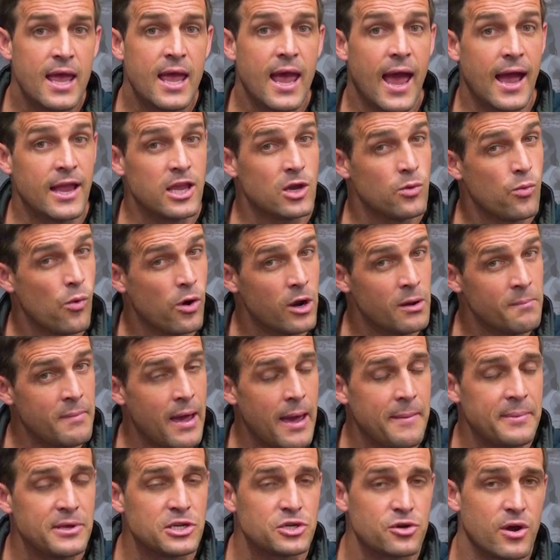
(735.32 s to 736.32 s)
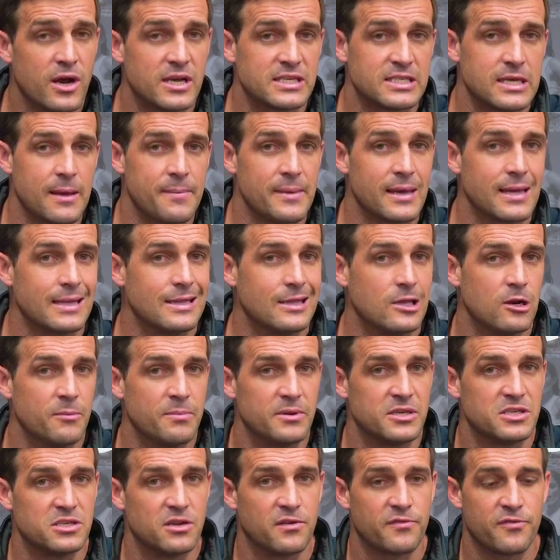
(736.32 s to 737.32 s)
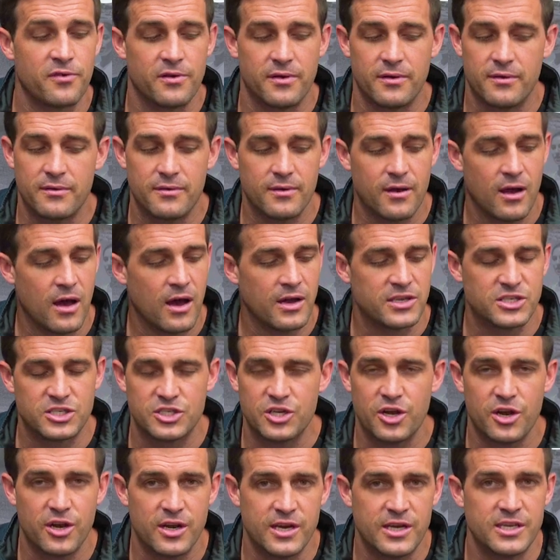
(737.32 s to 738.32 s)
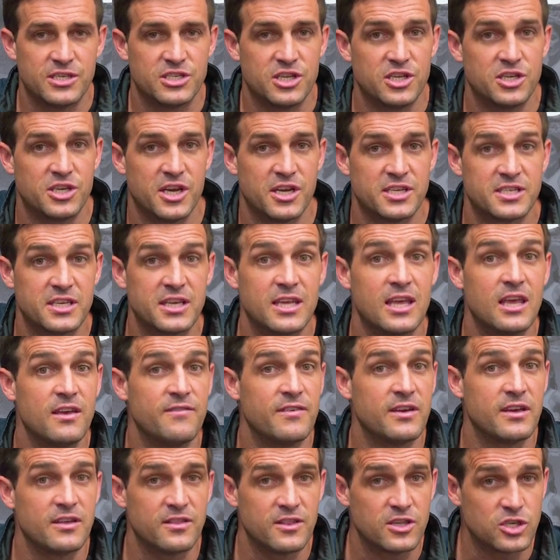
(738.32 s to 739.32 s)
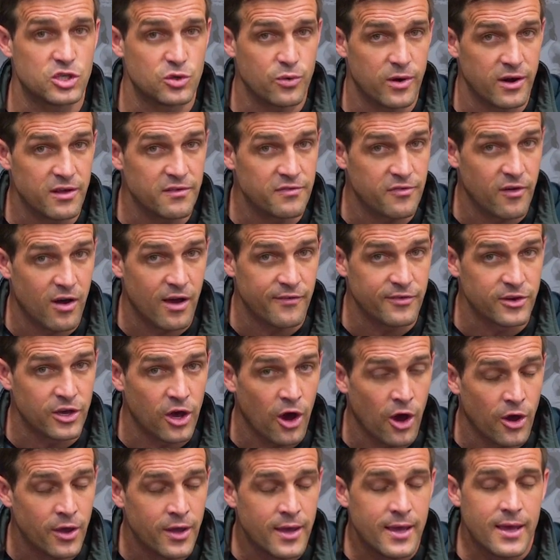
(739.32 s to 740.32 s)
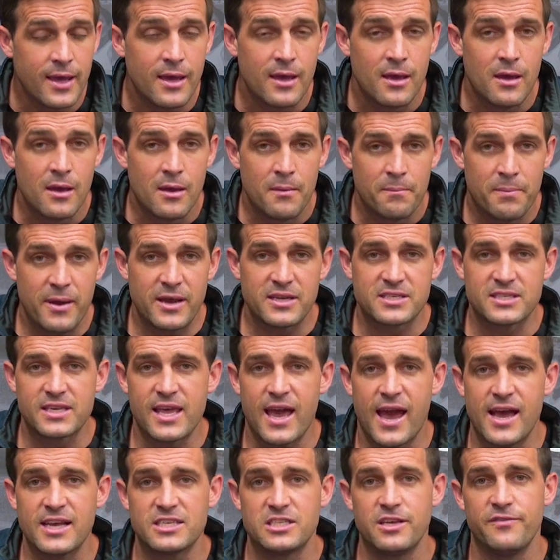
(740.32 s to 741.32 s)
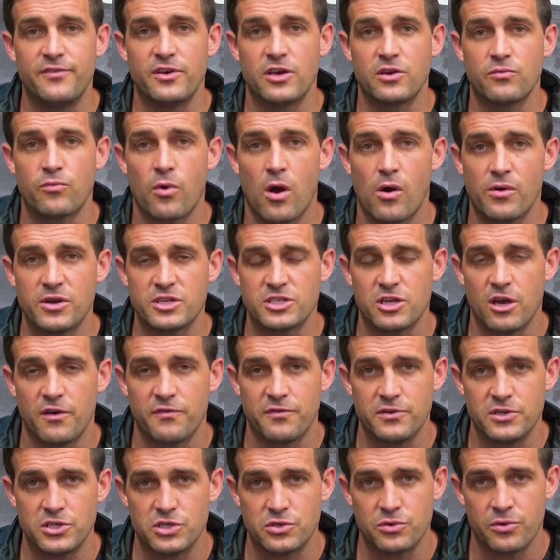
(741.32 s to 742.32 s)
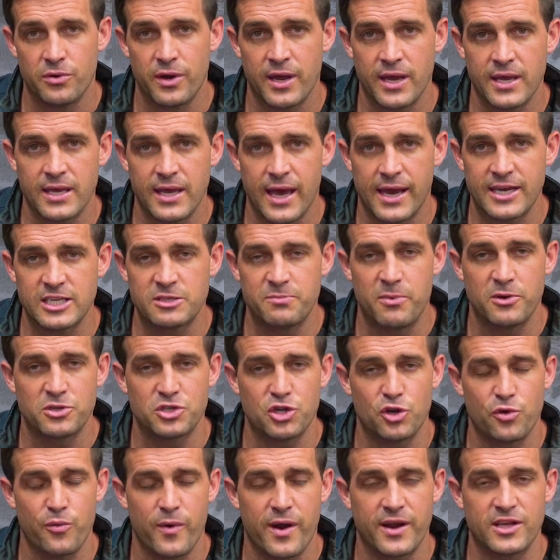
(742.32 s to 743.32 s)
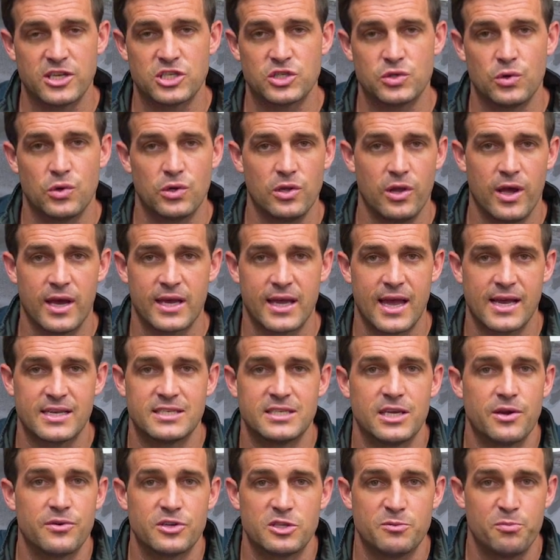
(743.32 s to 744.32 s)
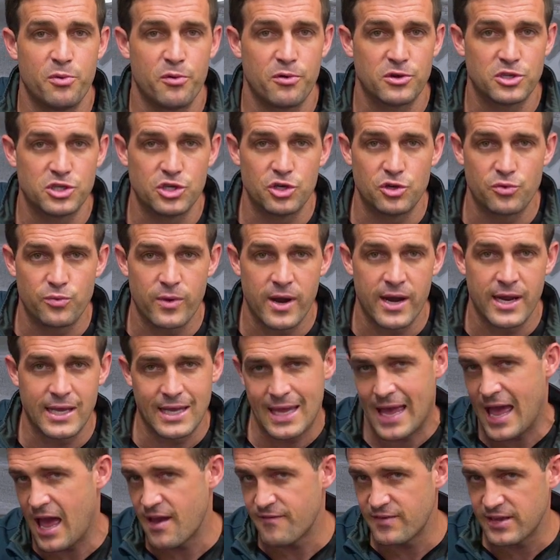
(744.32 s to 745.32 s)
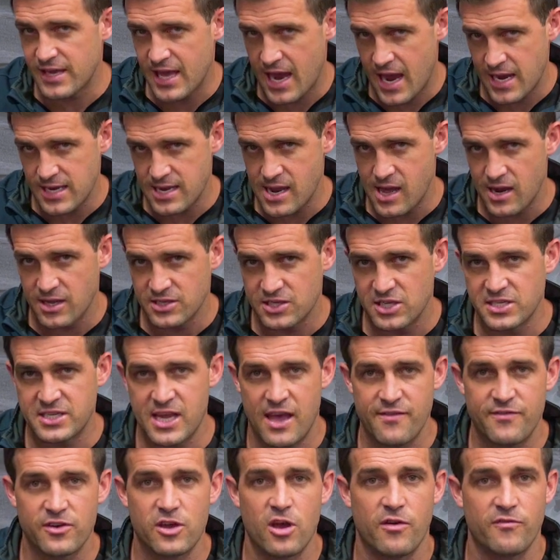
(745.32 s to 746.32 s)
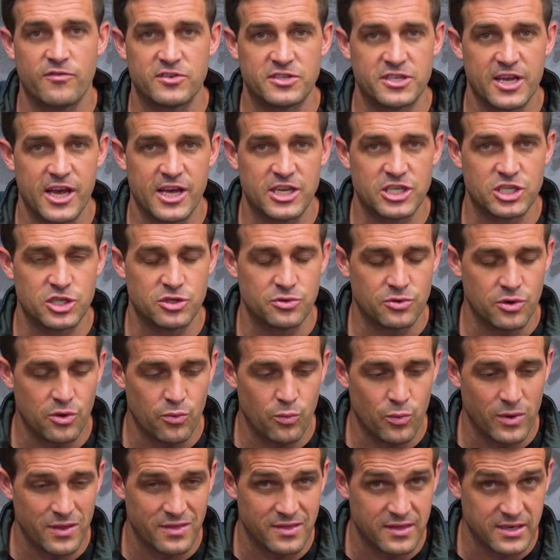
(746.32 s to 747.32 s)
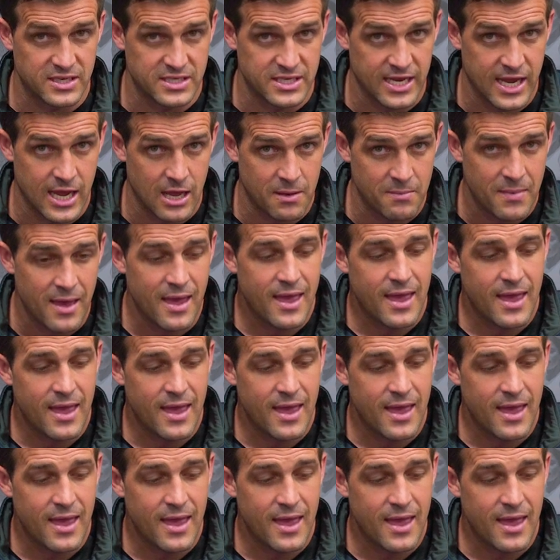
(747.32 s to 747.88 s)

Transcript: and you want to maybe try something a little bit different, I'd certainly suggest giving the 25 a go. Best case, if you can roll yourself into a specialty running store like us here at Sportitude Running, have a gait analysis, have a conversation with the team